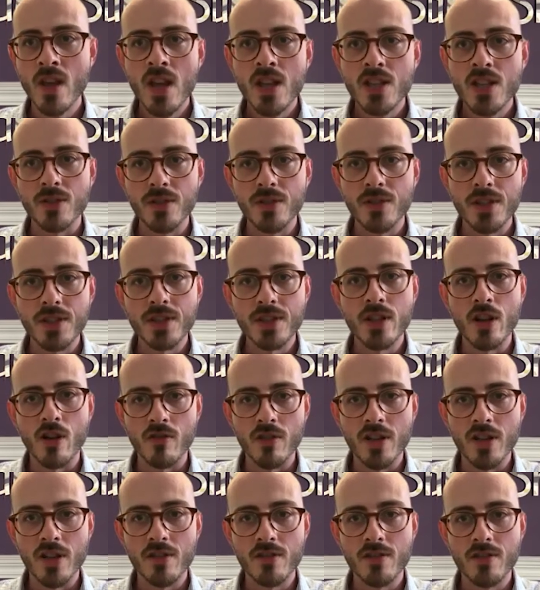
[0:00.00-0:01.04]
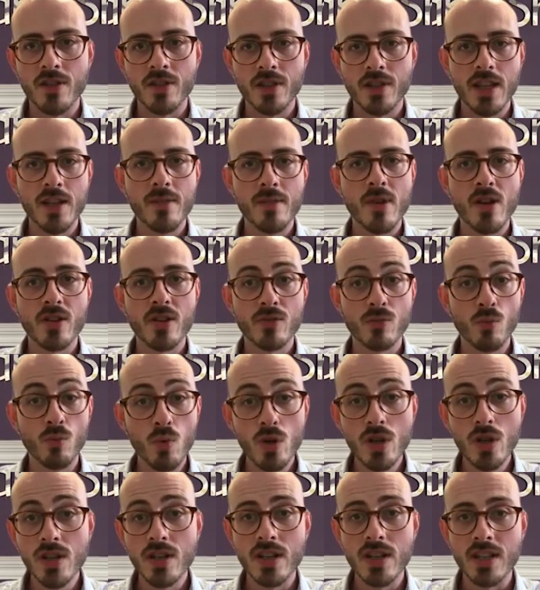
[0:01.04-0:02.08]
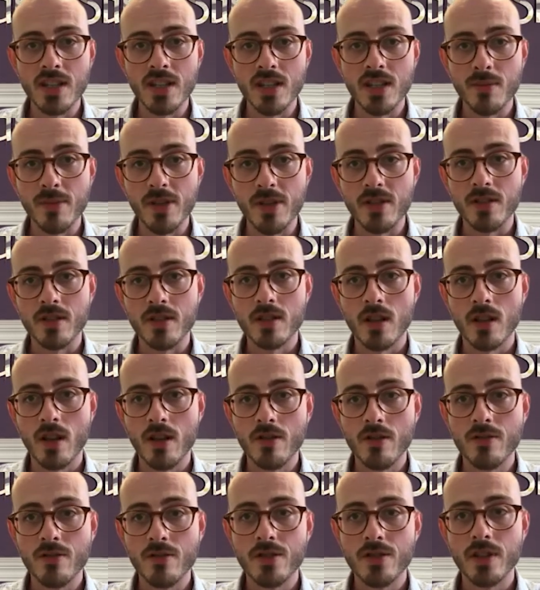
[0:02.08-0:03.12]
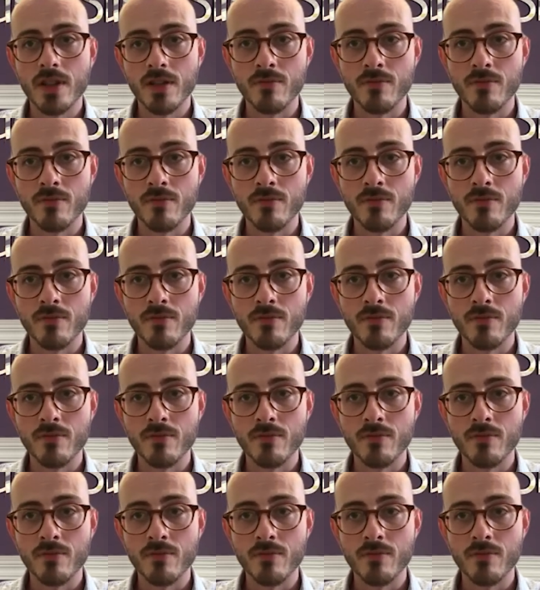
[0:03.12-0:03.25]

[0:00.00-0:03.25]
So in this scenario, the emails wouldn't need to be disclosed